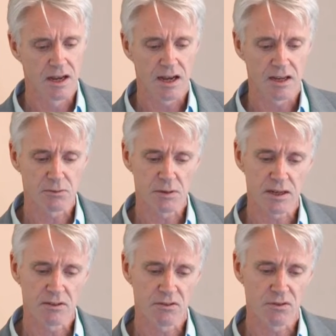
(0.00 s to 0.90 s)
And it's
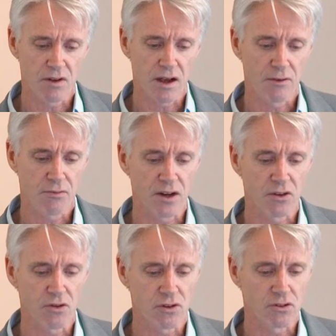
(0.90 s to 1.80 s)
been
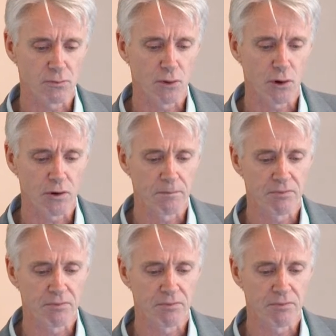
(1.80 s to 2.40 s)
funded through support